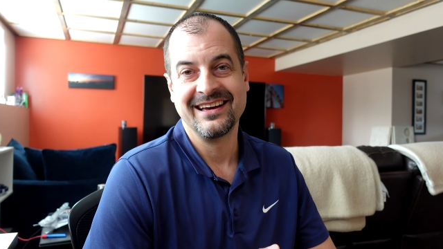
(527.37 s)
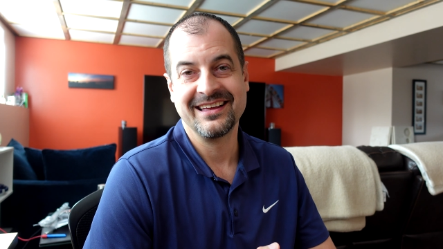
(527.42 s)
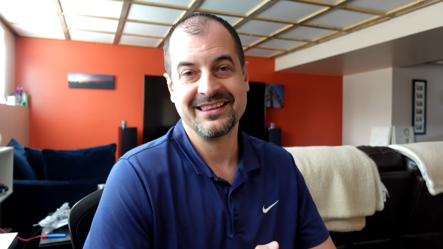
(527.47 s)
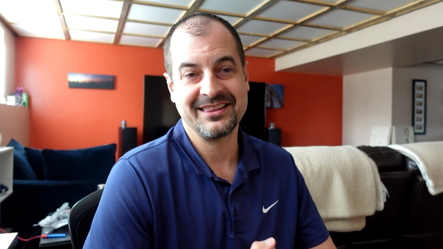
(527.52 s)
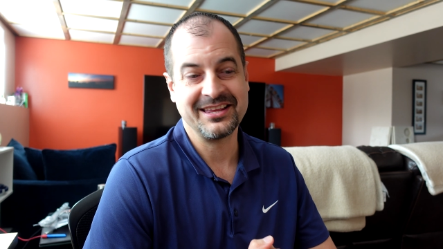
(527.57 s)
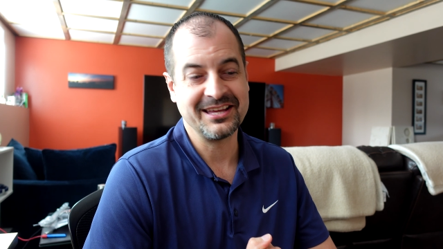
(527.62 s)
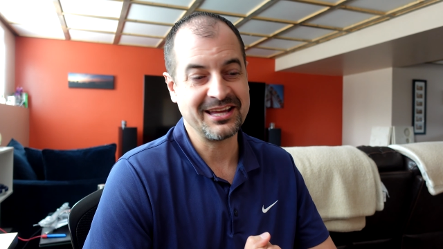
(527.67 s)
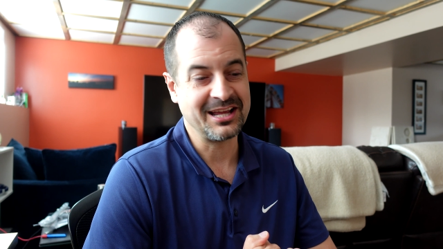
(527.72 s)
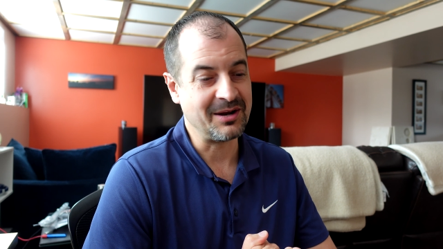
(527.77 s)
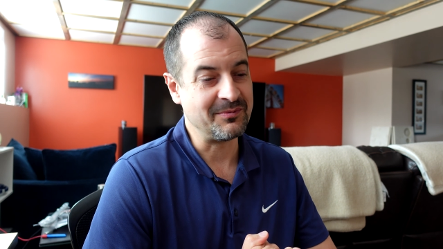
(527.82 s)

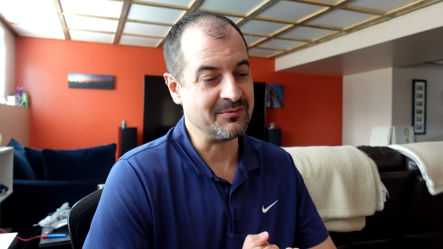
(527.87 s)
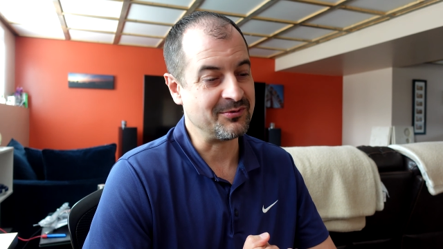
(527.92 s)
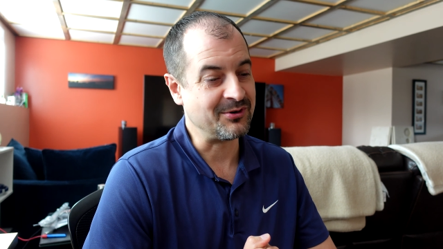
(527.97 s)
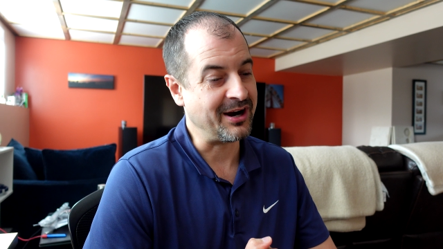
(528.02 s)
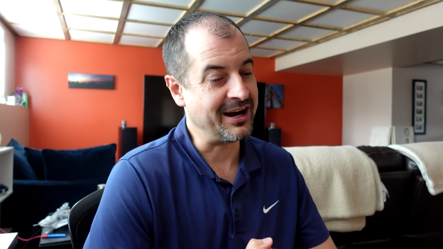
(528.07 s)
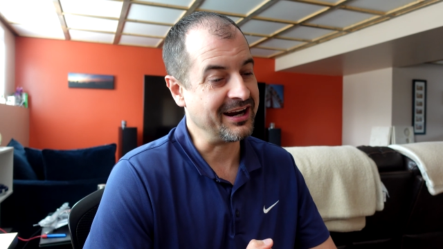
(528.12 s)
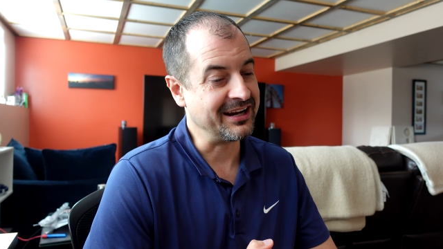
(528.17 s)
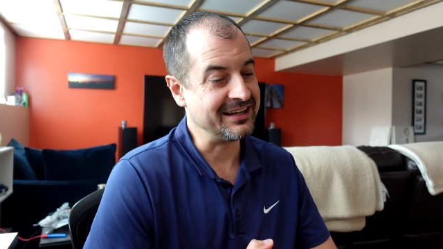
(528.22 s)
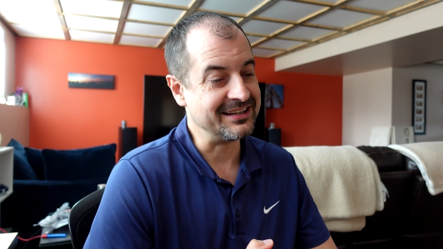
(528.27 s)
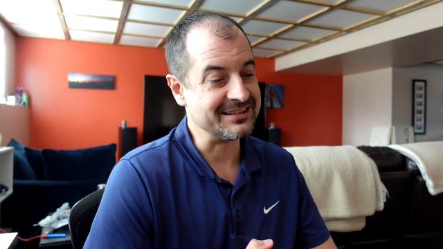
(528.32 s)
thinking I'm
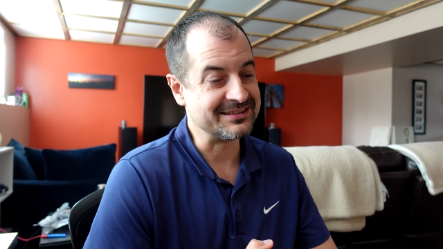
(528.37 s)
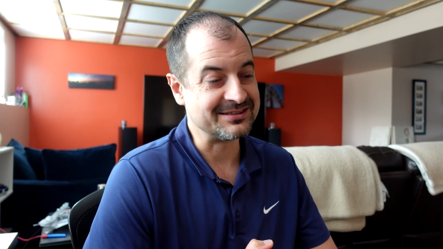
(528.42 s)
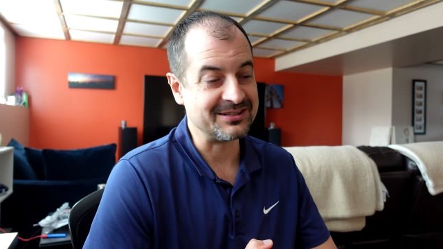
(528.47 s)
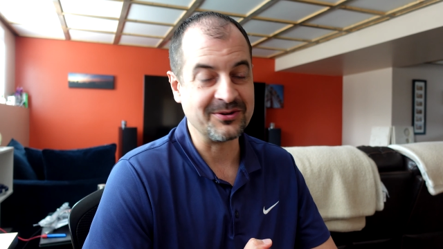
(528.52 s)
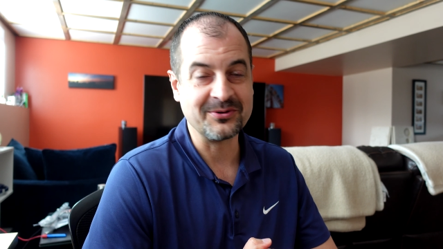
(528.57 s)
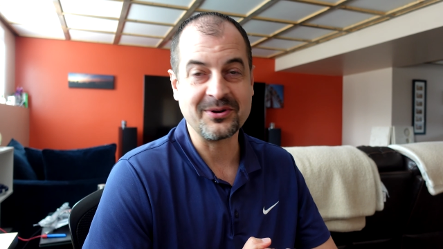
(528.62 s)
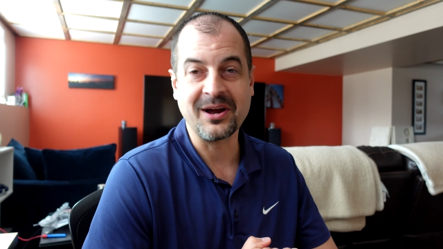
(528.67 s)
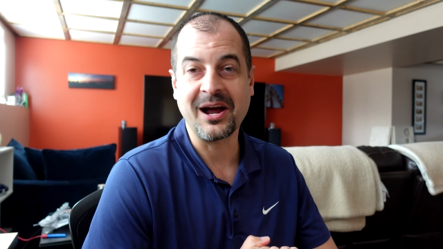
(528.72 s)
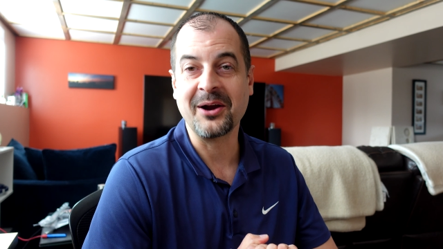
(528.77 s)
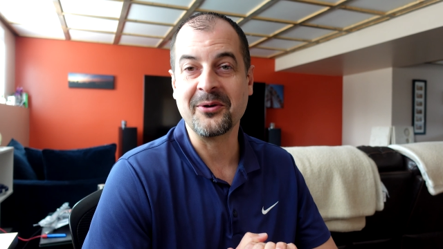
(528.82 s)
dragging this
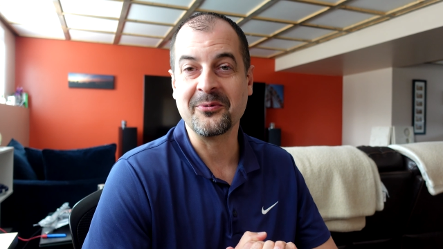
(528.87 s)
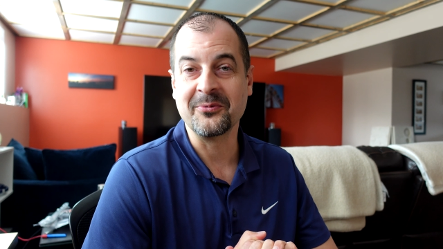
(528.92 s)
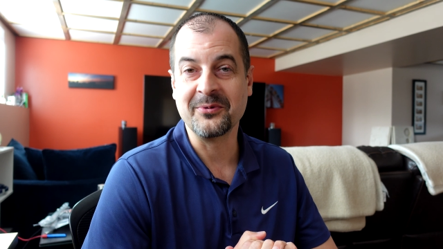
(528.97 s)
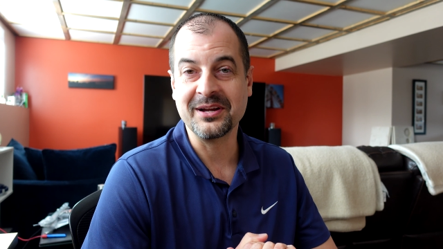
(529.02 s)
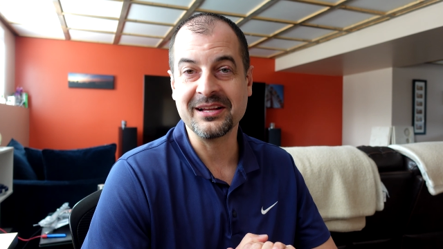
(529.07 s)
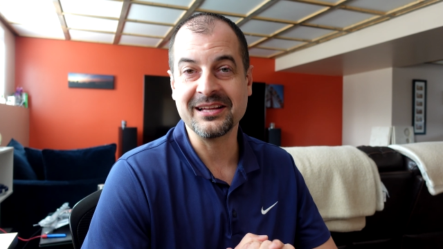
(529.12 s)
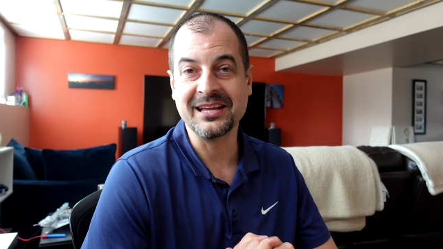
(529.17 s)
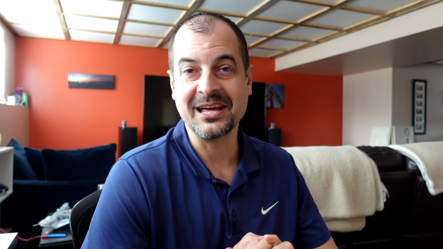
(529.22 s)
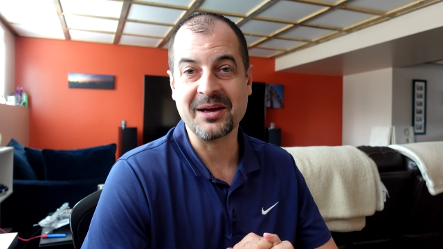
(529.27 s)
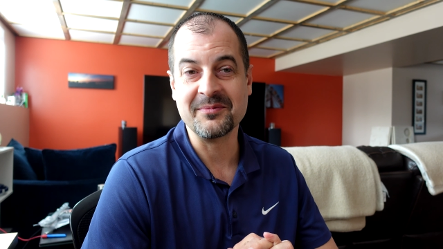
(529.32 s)
out. I
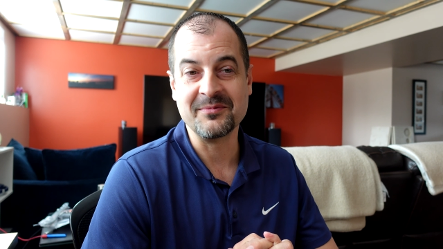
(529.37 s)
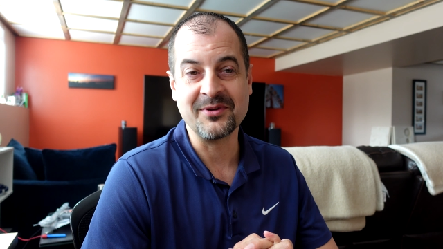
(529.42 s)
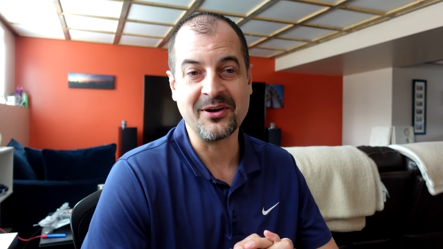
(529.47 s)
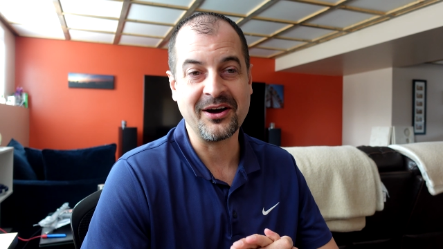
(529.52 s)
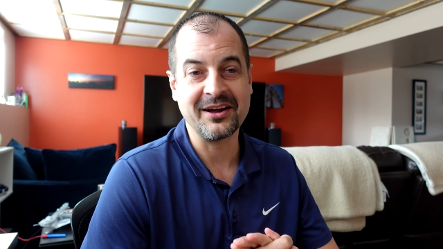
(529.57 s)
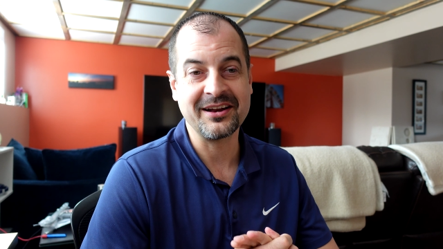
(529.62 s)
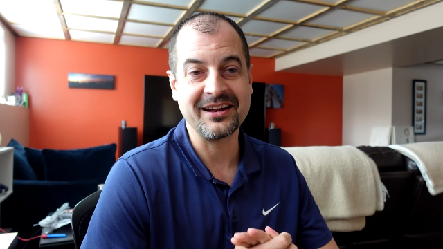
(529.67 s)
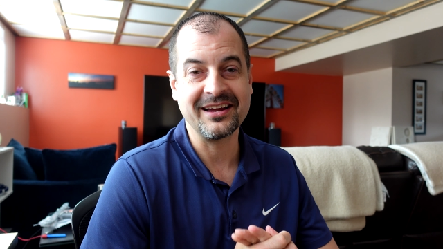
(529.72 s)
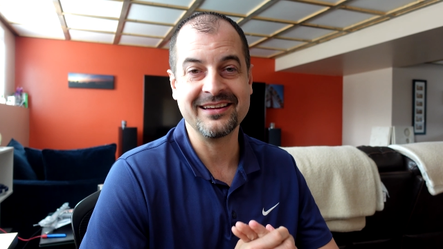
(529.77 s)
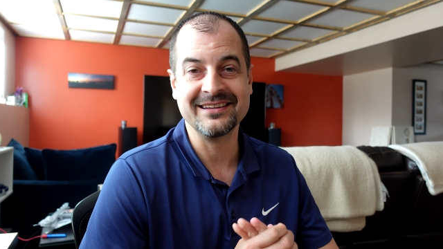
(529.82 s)
really am
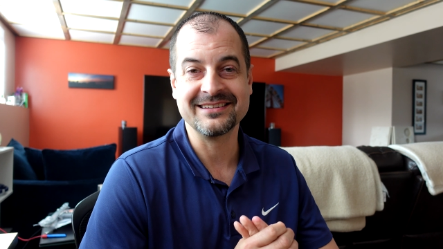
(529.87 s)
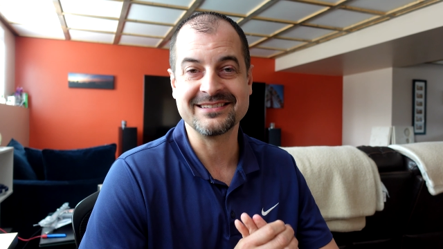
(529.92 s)
not.